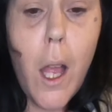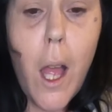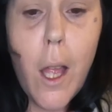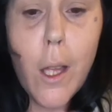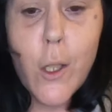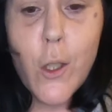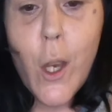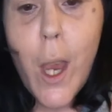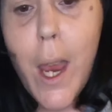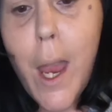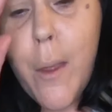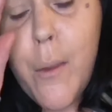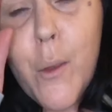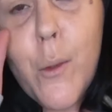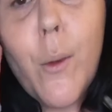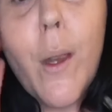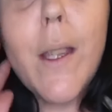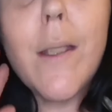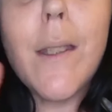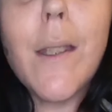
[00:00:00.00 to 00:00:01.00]
I'll try on the
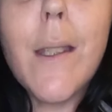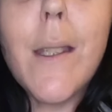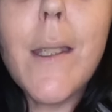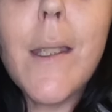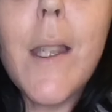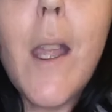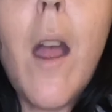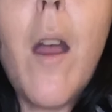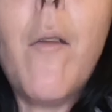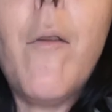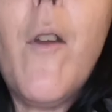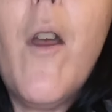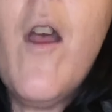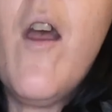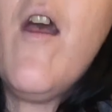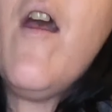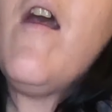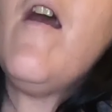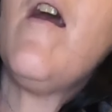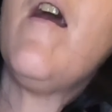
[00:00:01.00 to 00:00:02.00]
rest of the stuff
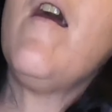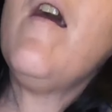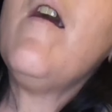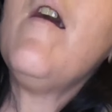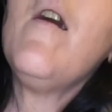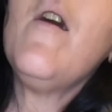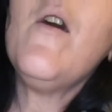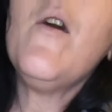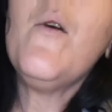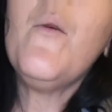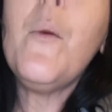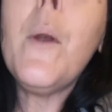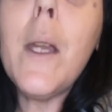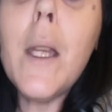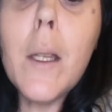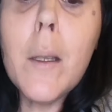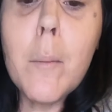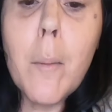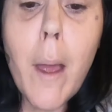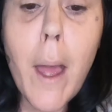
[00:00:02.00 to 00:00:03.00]

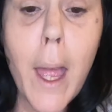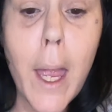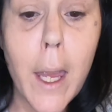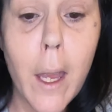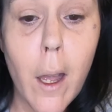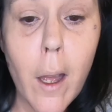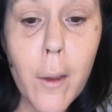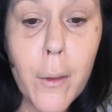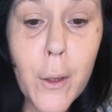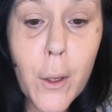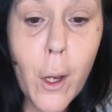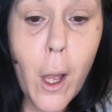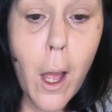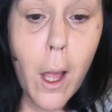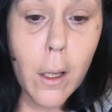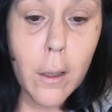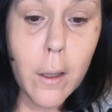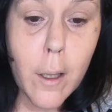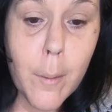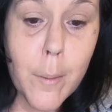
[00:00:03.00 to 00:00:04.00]
when my other
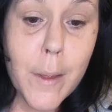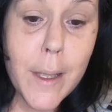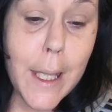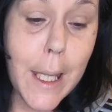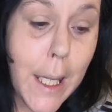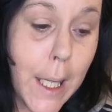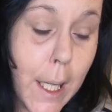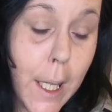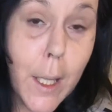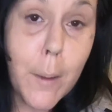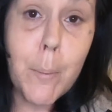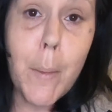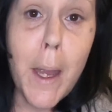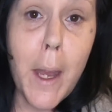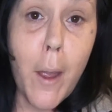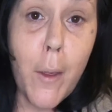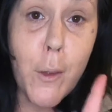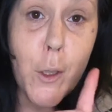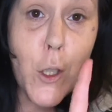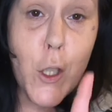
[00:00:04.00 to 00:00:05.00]
haul comes in, my
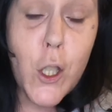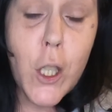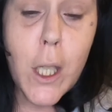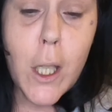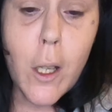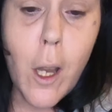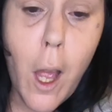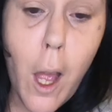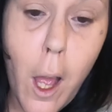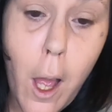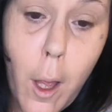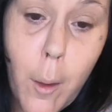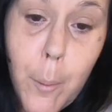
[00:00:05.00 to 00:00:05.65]
other SHEIN haul.